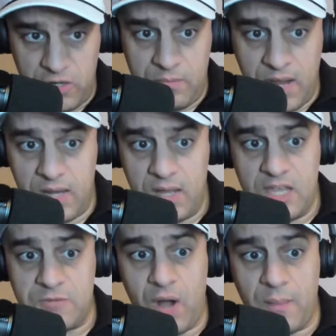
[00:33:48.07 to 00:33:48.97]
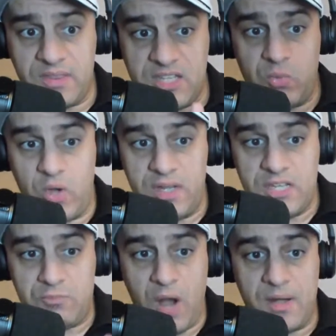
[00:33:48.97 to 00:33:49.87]
should have been made. This one
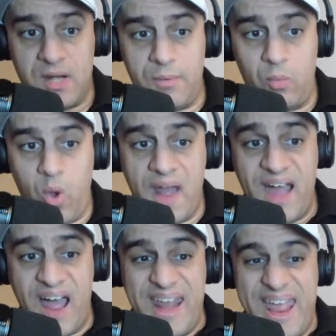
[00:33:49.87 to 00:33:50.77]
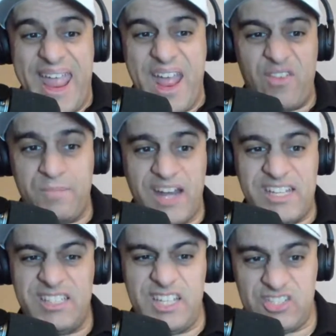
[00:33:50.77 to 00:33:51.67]
is probably number one on
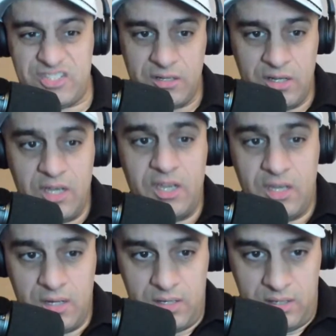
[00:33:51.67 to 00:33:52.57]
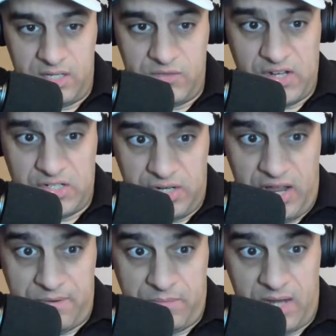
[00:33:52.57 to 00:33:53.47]
everybody's list. This fight should
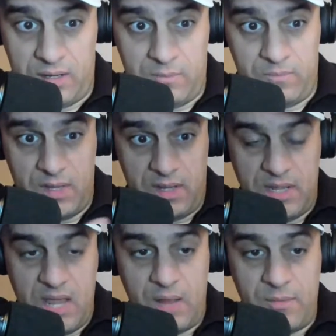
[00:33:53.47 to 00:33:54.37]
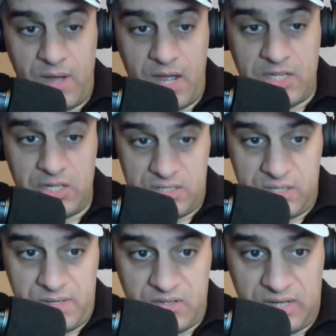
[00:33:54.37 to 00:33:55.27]
have been made. Now, let me remind you
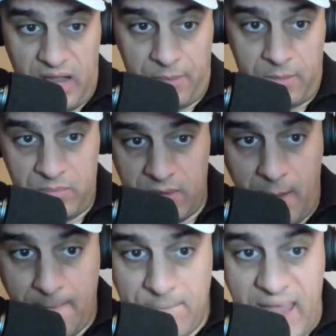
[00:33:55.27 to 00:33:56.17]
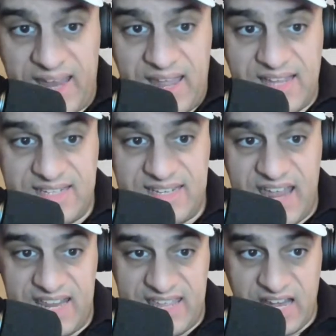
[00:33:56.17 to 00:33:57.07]
something else that happened. Back in
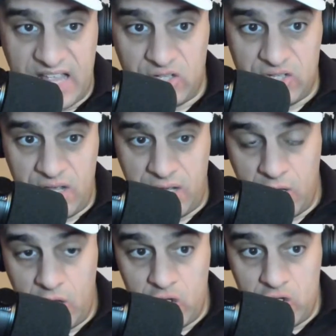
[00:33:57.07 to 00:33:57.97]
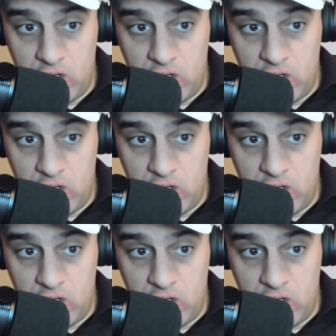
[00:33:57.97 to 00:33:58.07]
1988 at the